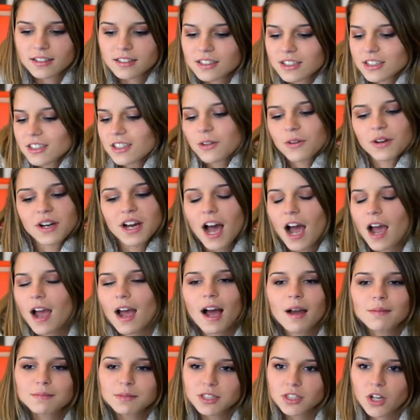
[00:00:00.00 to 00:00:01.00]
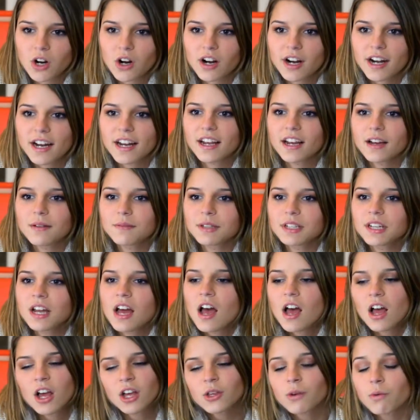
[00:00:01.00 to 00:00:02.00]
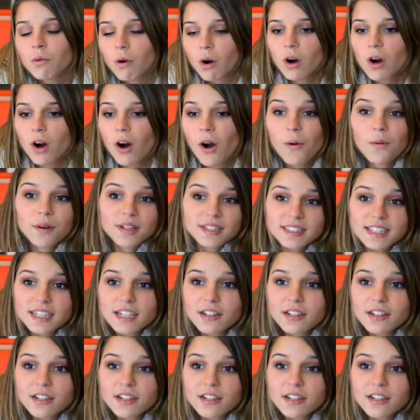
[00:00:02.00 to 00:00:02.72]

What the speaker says: You know what? I'm sorry. I mean, you are always